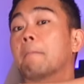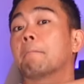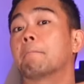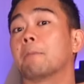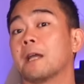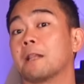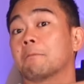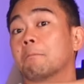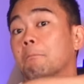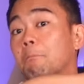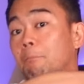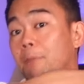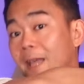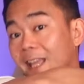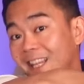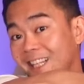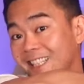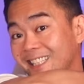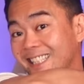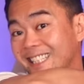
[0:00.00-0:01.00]
but
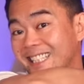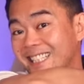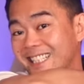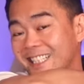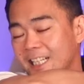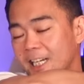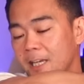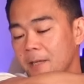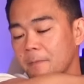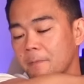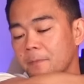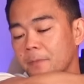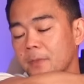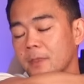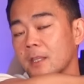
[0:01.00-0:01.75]
bend this time.